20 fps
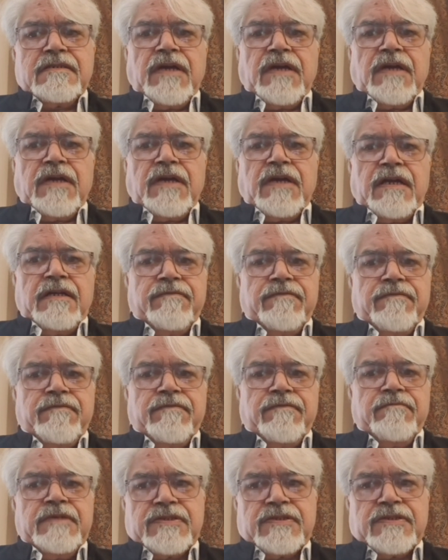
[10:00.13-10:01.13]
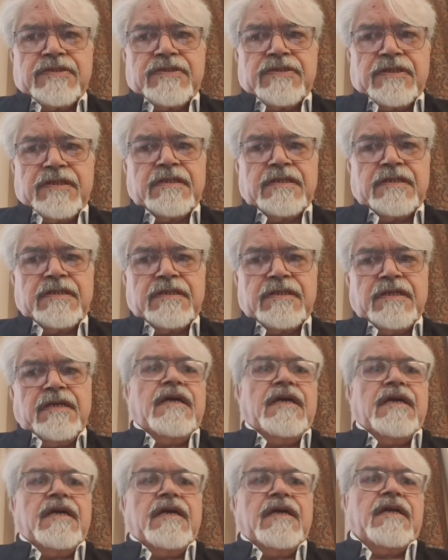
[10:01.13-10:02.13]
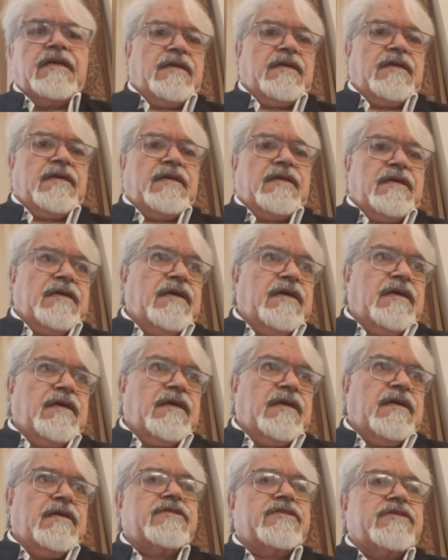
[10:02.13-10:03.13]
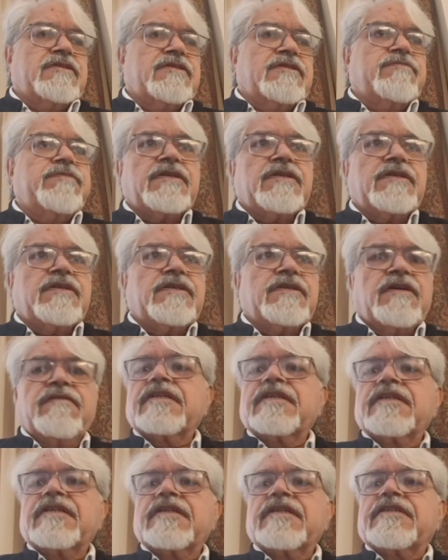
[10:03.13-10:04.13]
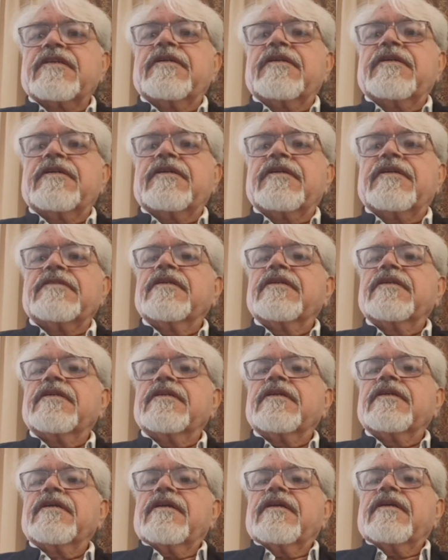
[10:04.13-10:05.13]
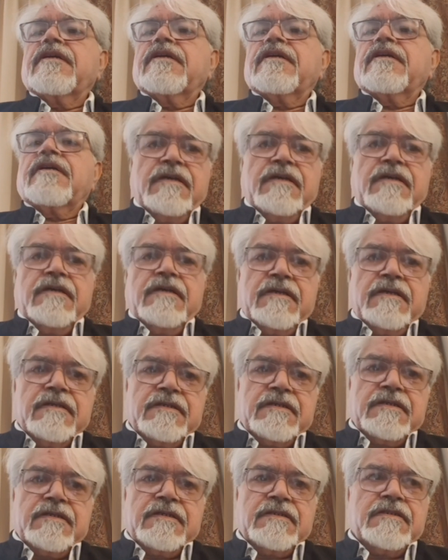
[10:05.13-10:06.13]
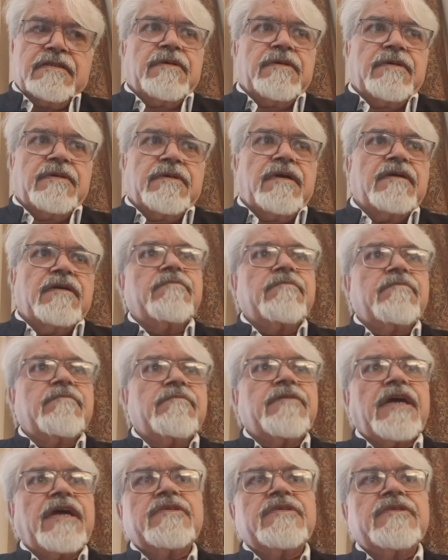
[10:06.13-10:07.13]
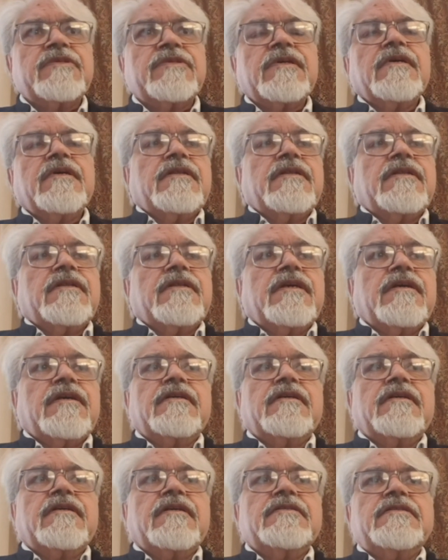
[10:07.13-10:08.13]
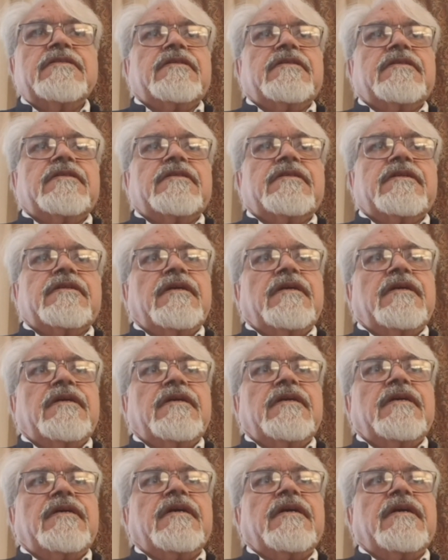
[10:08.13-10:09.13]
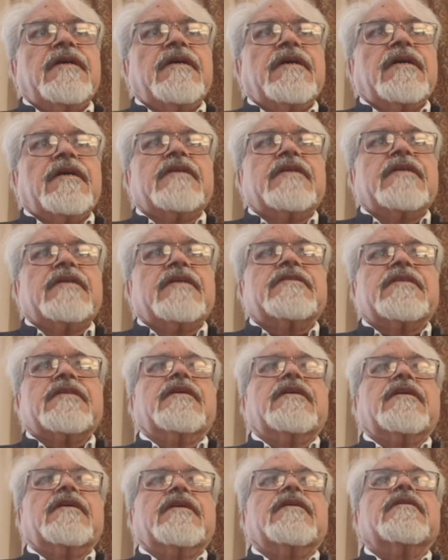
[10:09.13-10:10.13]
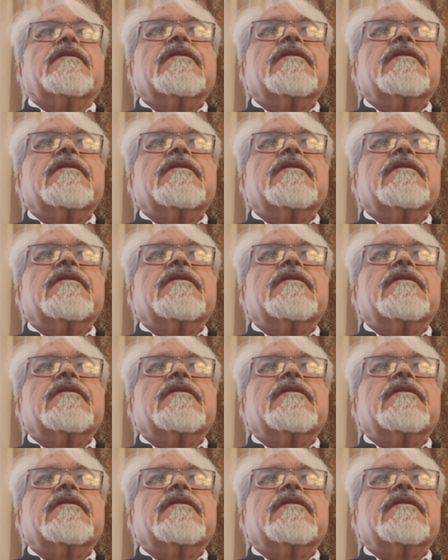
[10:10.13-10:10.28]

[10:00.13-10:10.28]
some kind of mistrust and suspicion of extramarital relationship. Or sometimes the girl gets a